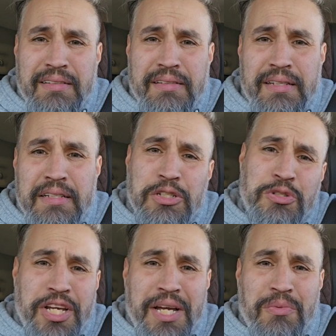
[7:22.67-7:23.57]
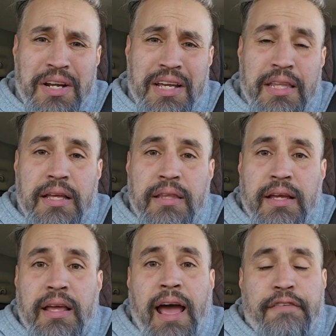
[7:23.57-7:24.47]
Did you check it already? And they
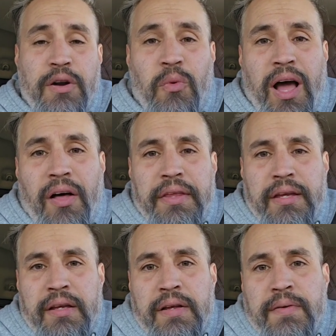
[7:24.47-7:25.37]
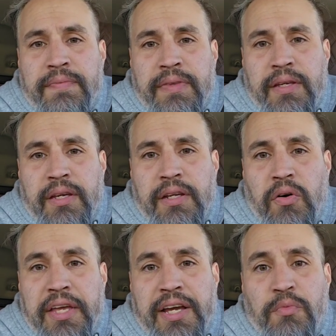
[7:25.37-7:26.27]
after a while, they
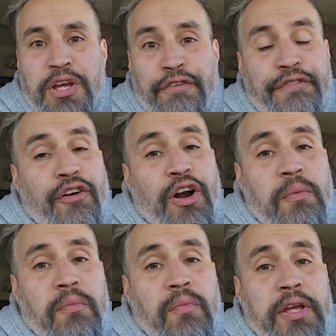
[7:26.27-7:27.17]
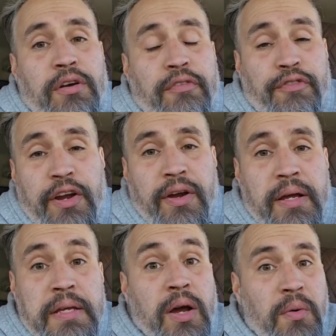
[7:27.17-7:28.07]
can reaffirm what you're fearing.
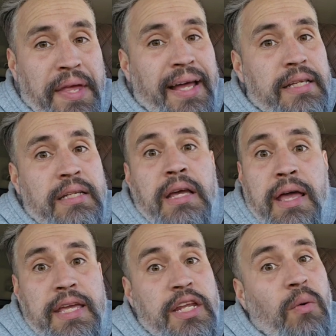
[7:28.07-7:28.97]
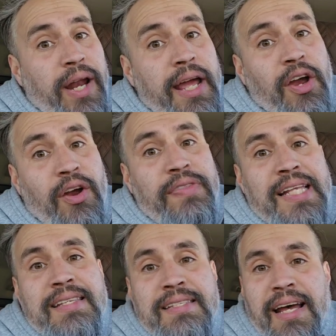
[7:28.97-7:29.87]
You know what I heard?
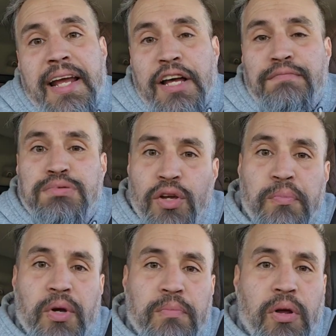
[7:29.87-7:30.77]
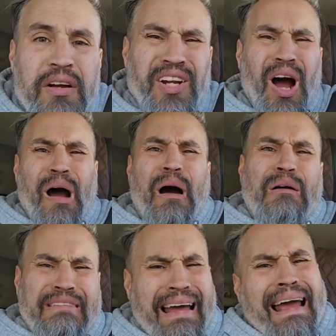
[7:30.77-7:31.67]
That's a sign of blah, blah, blah. No!
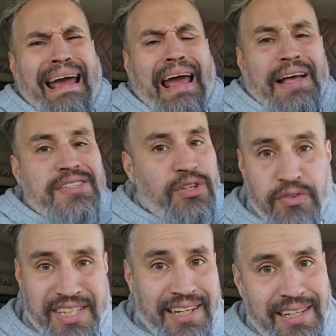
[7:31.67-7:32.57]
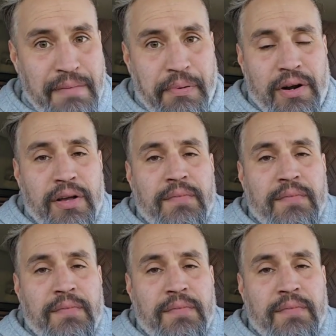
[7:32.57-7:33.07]
So you dig deeper.